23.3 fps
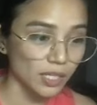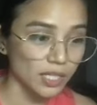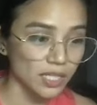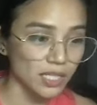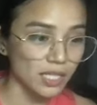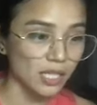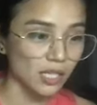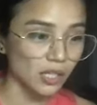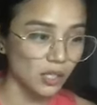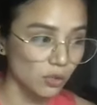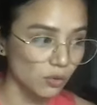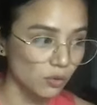
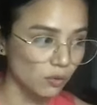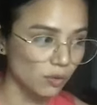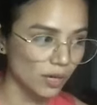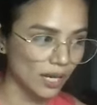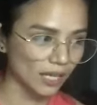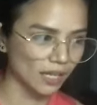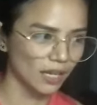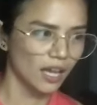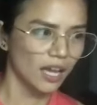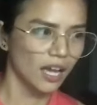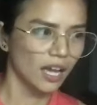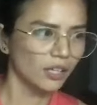than you, like,
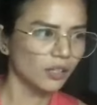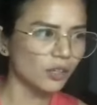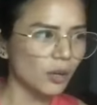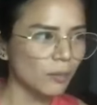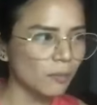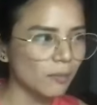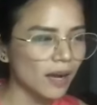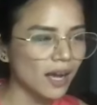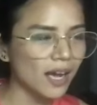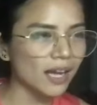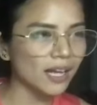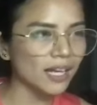ano ka
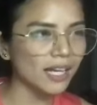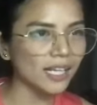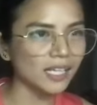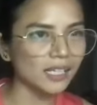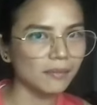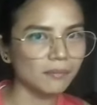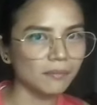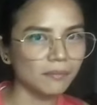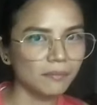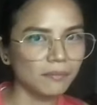ba, like,